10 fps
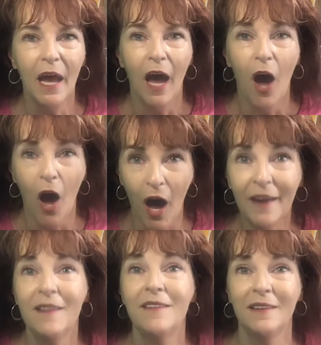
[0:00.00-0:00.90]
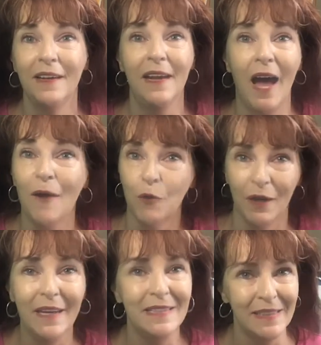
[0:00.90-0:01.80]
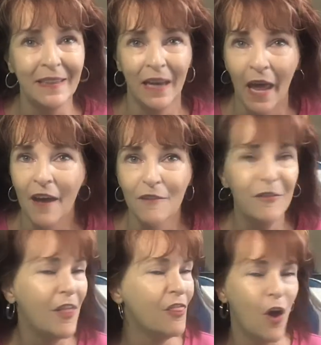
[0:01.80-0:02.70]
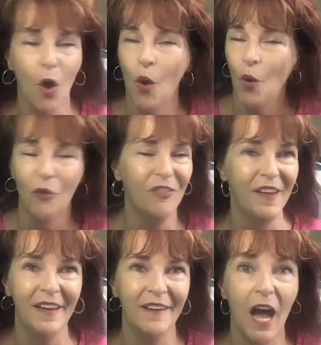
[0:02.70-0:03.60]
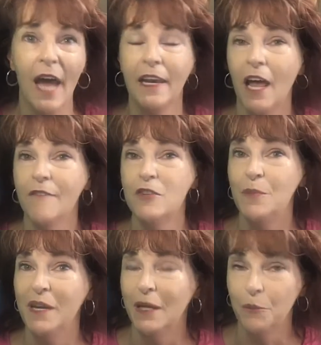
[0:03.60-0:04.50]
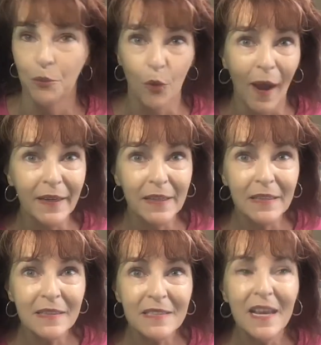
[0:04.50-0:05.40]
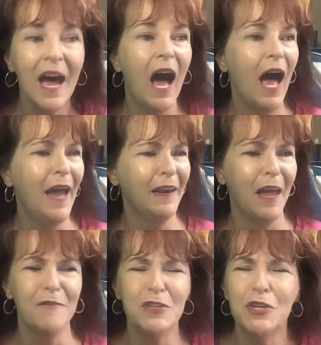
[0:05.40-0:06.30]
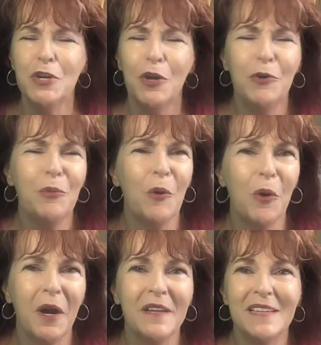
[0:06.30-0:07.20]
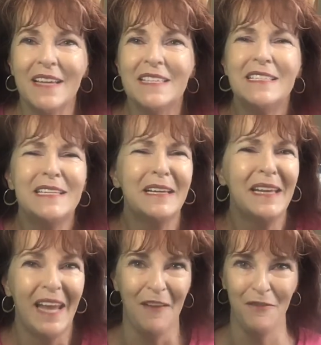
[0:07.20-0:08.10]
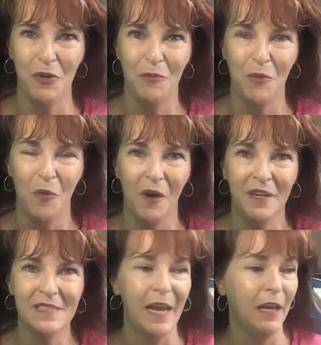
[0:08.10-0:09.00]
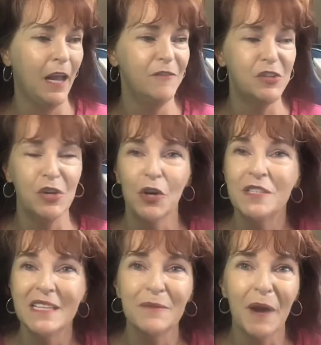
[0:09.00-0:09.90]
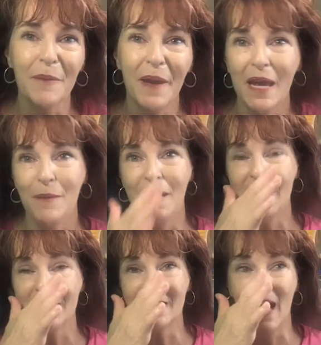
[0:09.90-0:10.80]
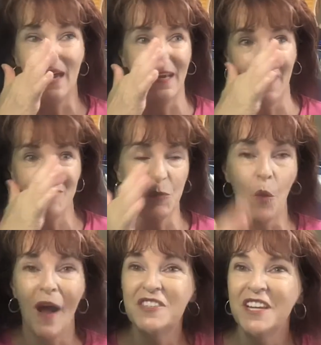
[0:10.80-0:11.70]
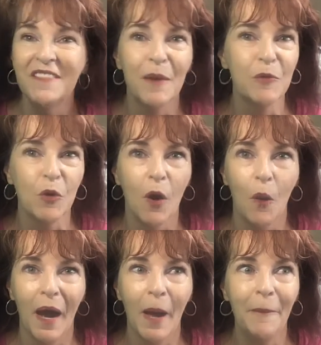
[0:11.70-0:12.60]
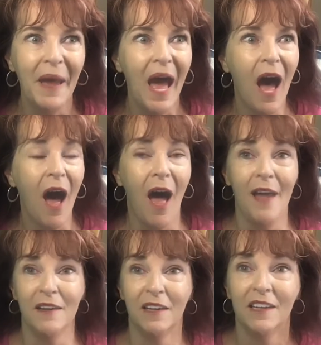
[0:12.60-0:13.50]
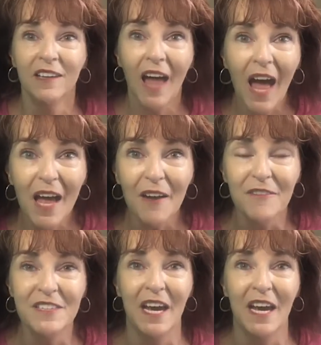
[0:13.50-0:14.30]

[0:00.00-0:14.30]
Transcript: honestly, I really did love the whole thing. I loved being pregnant. I loved newborns. I still love newborns. I loved nursing my babies. I loved watching them grow up. I loved